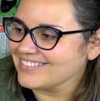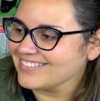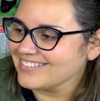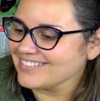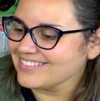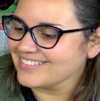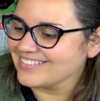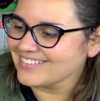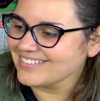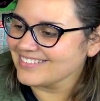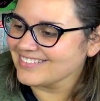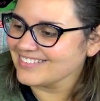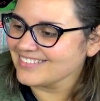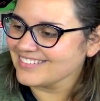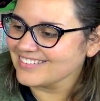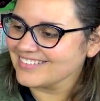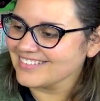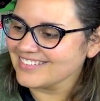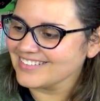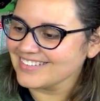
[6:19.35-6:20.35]

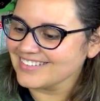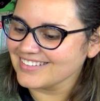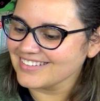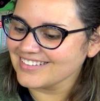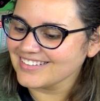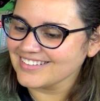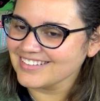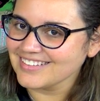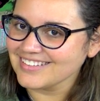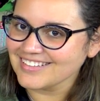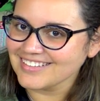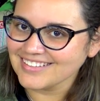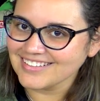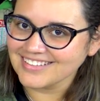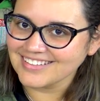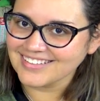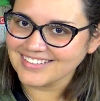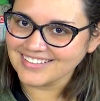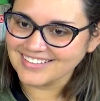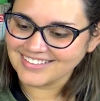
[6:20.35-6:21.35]

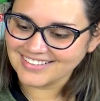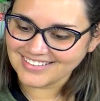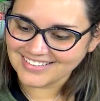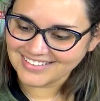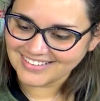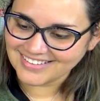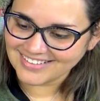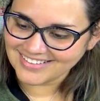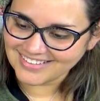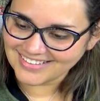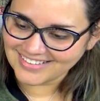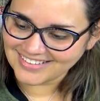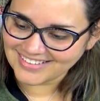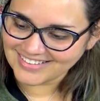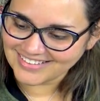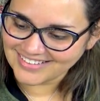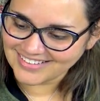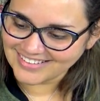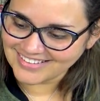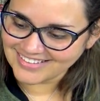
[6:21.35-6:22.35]

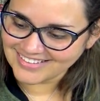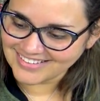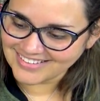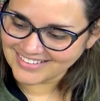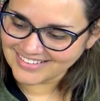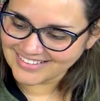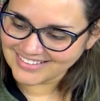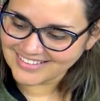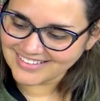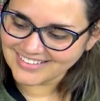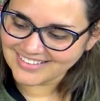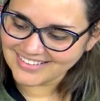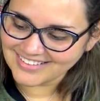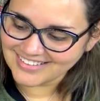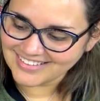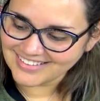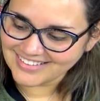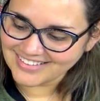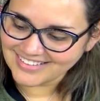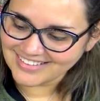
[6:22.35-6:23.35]

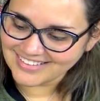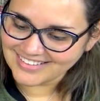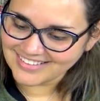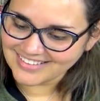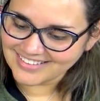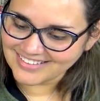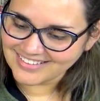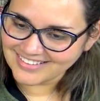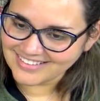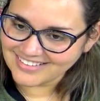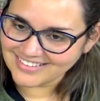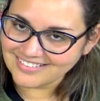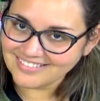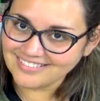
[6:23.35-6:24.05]
No words are spoken by the person on screen.